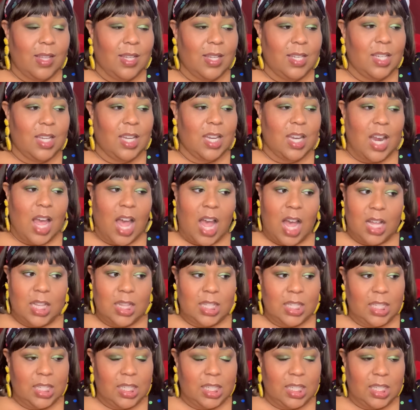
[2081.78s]

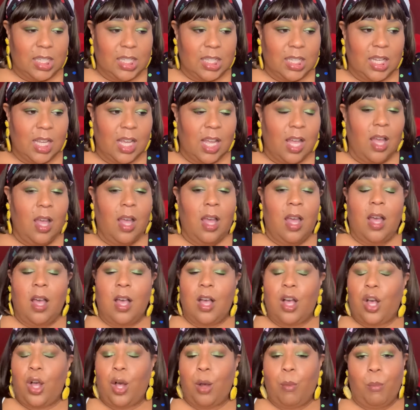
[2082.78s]
Denali,
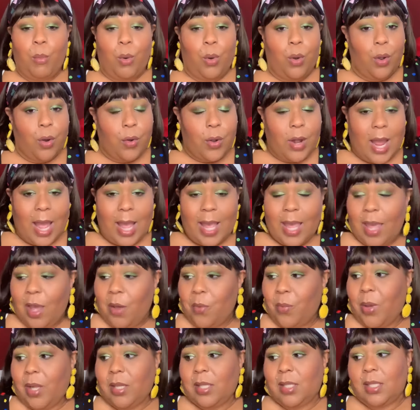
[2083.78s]
Kimora. I
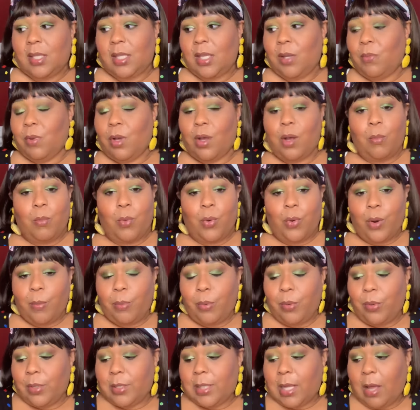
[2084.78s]
can't wait to see what
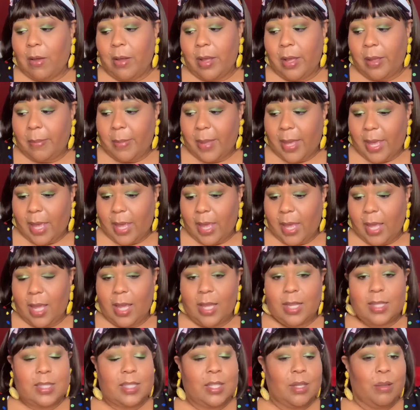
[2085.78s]
Kimora pulls out her
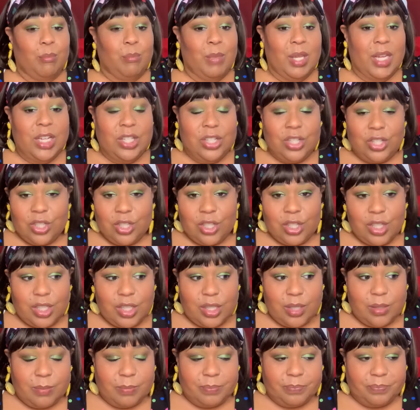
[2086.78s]
bag.
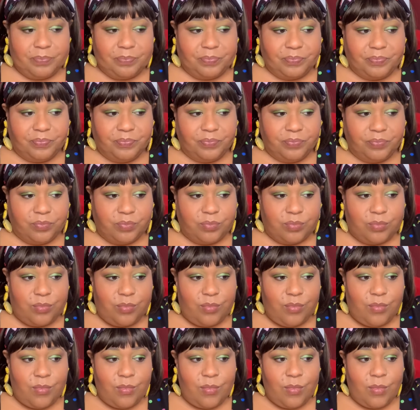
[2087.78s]
Tamisha.
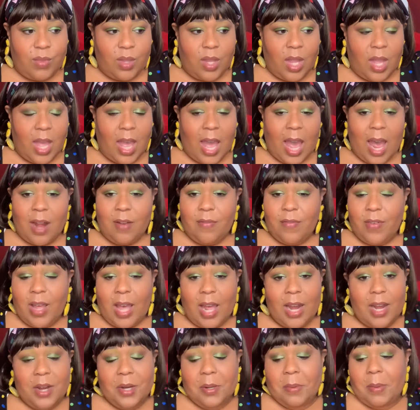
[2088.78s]
I done
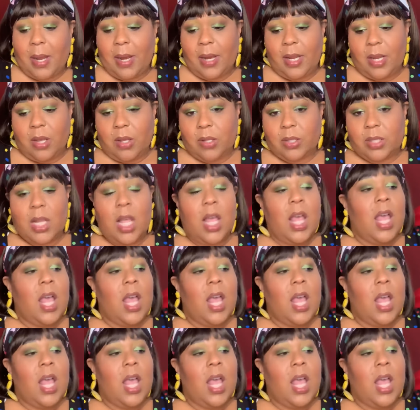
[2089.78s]
forgot everybody else.